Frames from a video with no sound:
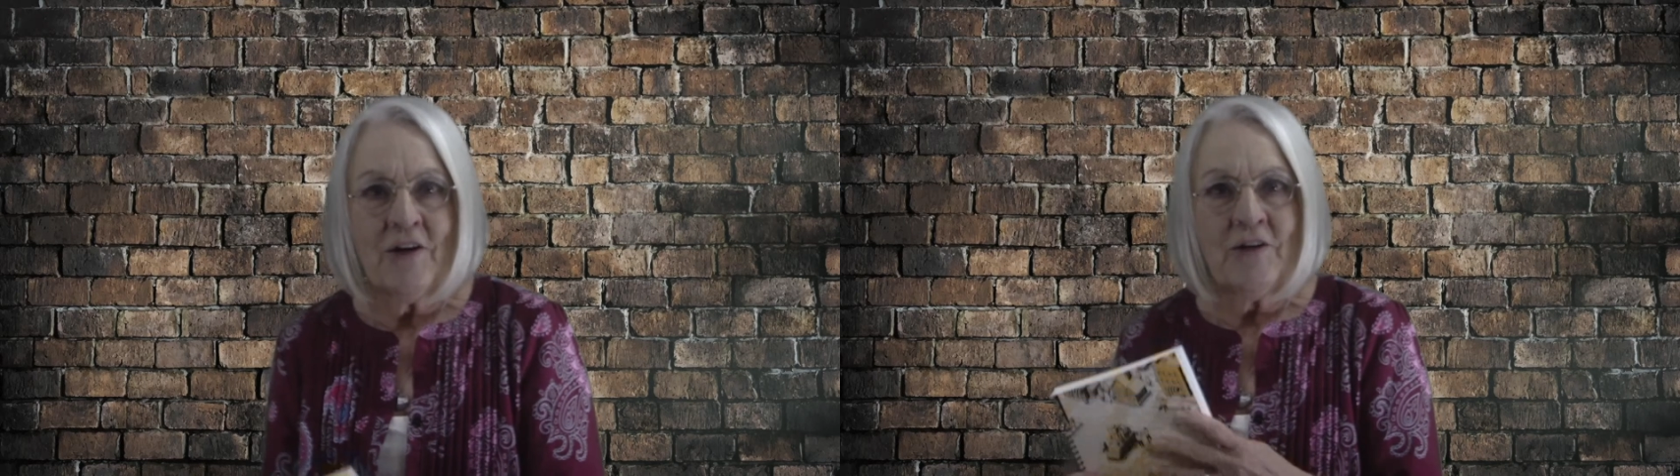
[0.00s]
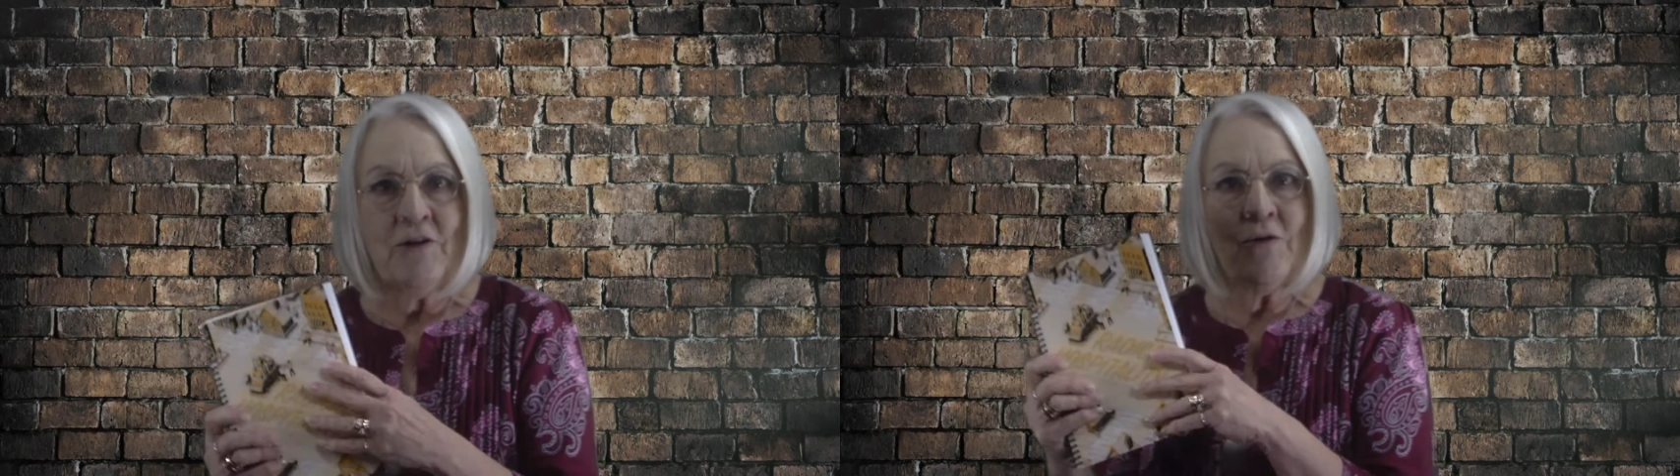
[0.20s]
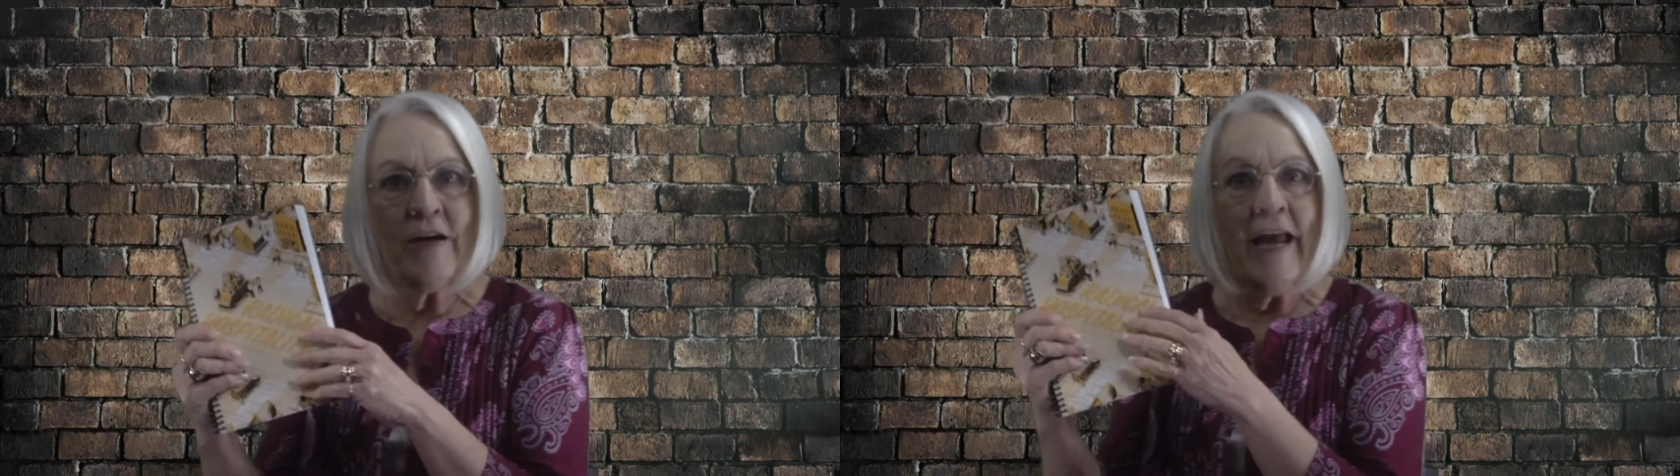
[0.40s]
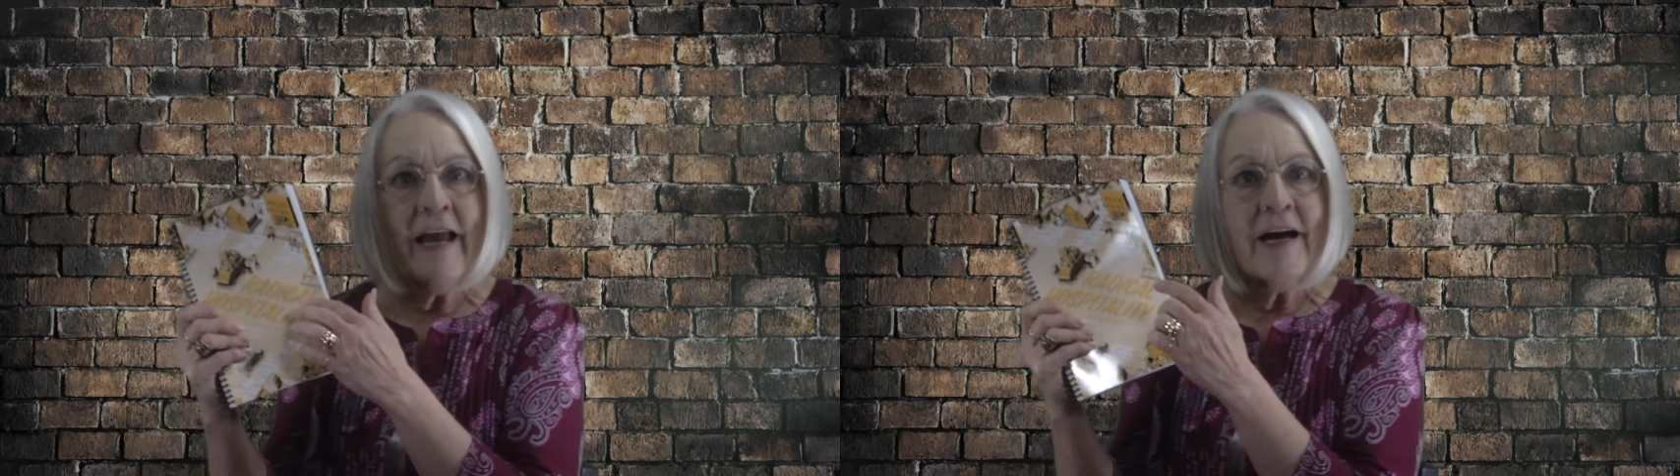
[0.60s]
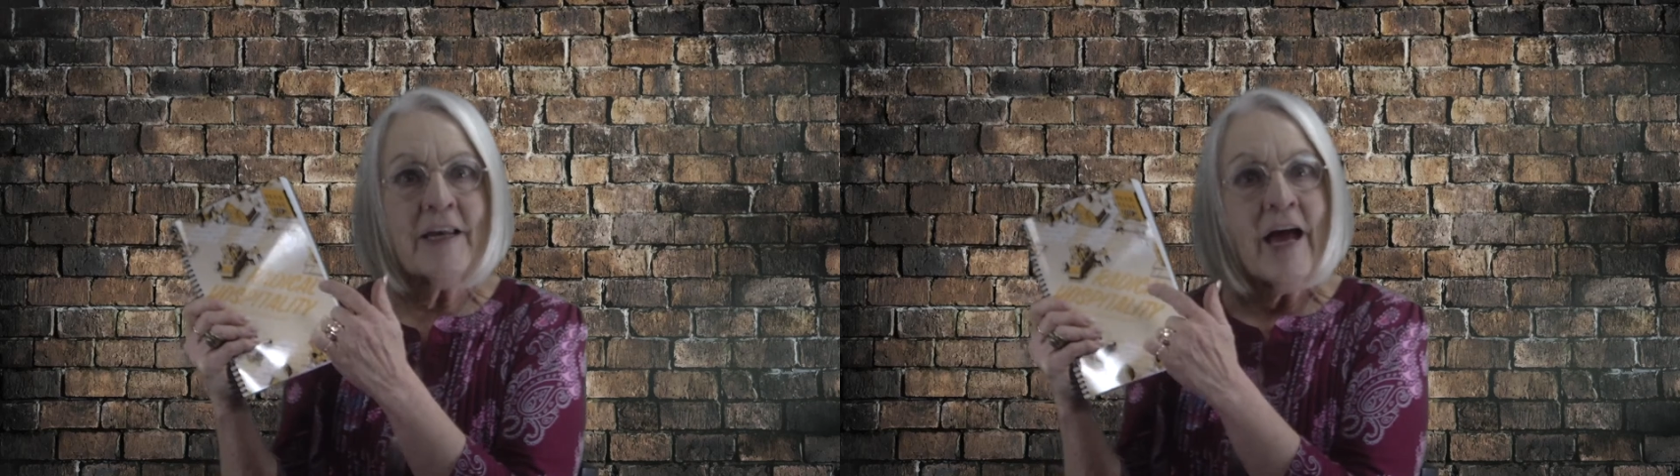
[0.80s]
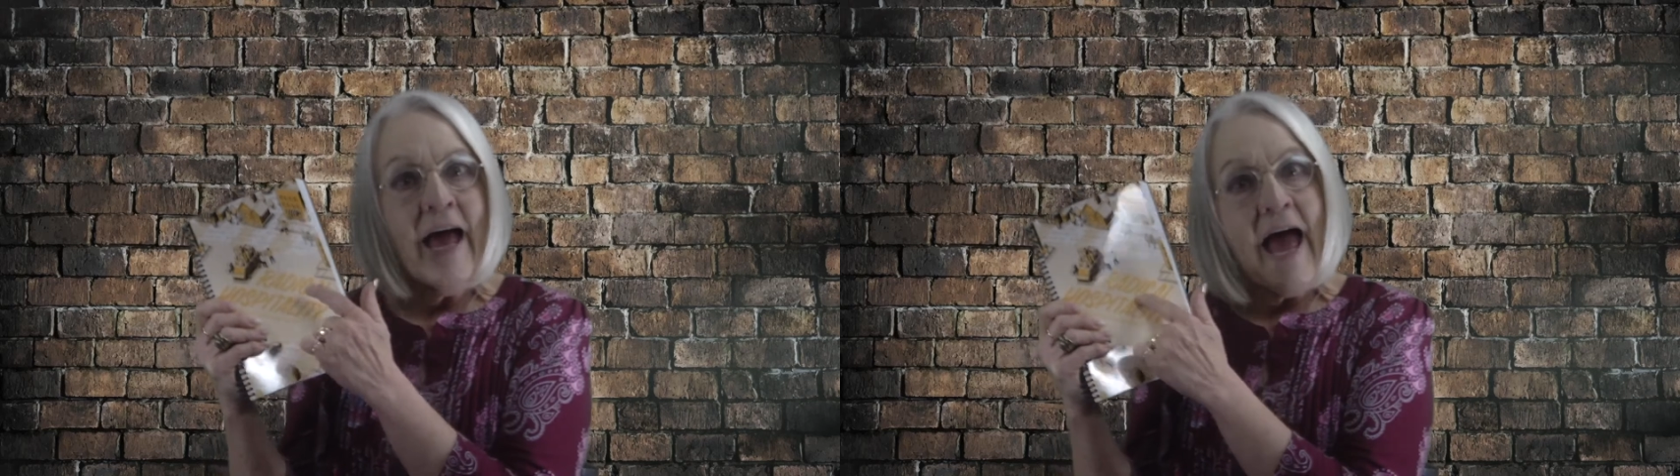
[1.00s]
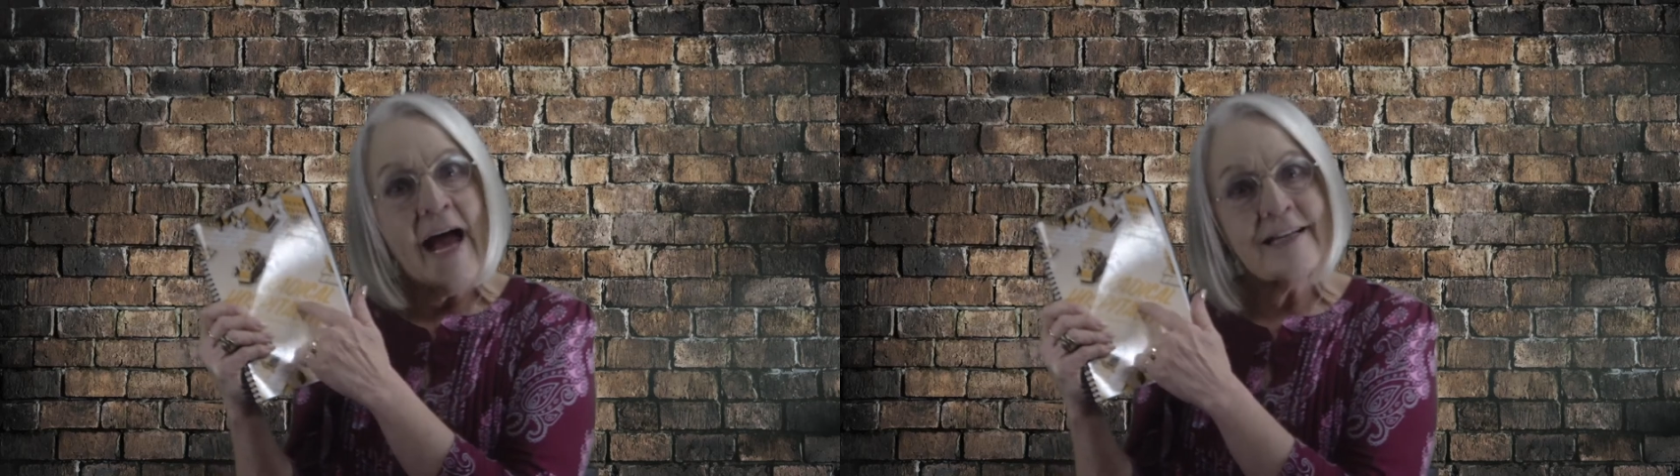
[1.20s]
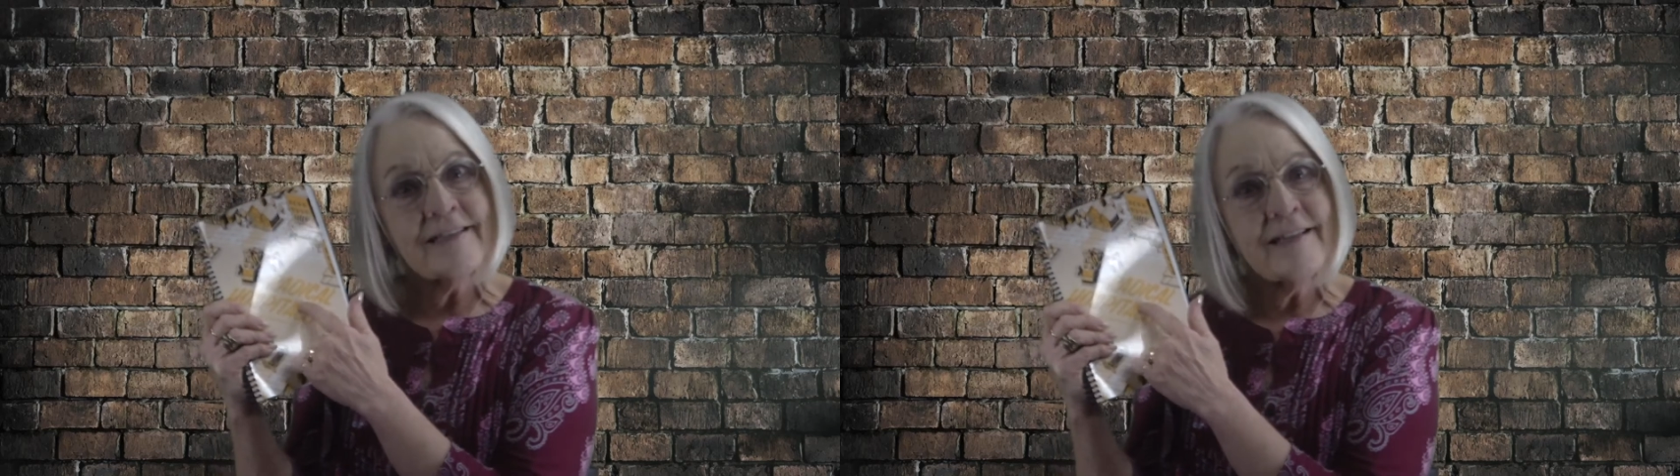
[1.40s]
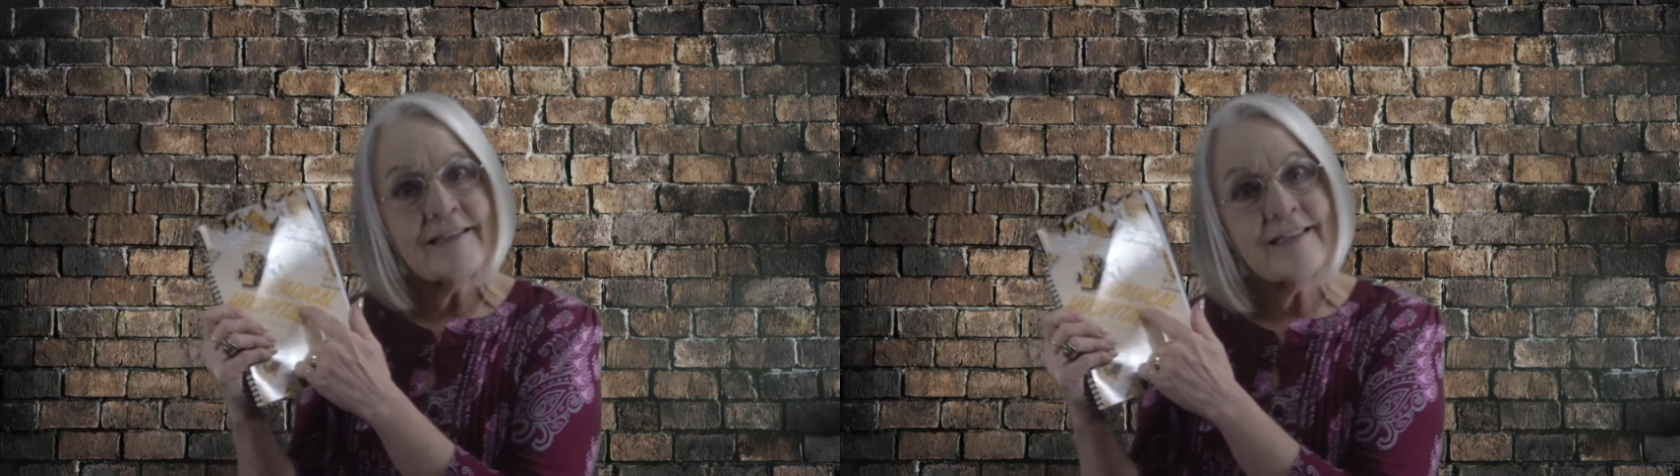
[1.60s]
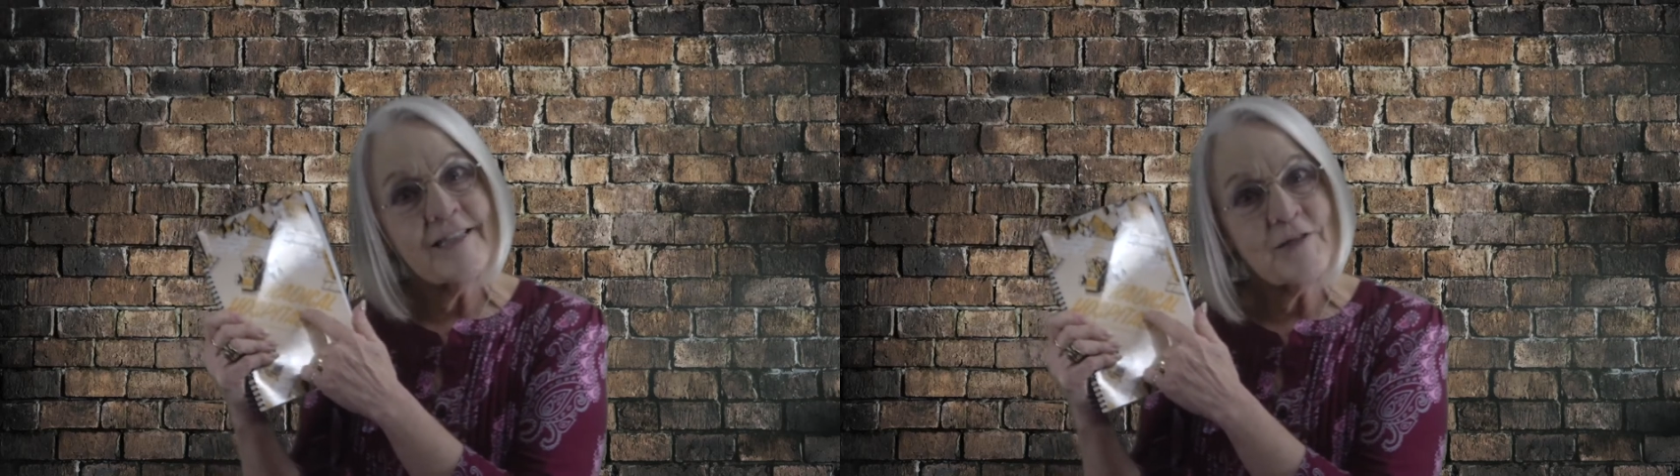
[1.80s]
you can
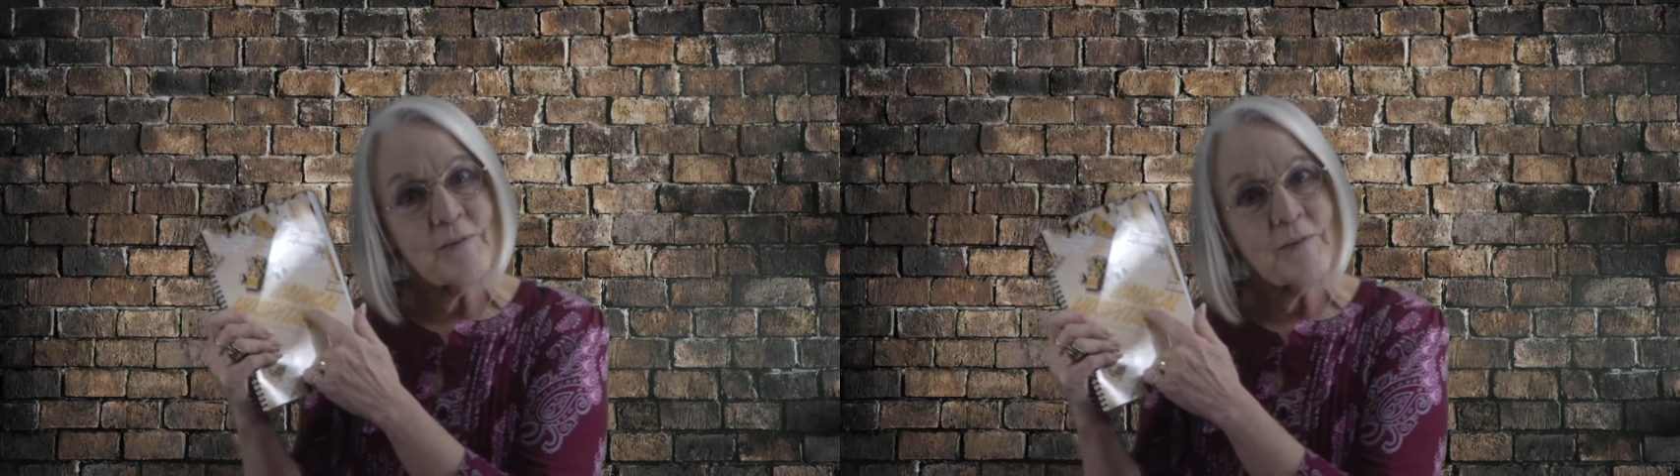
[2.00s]
access this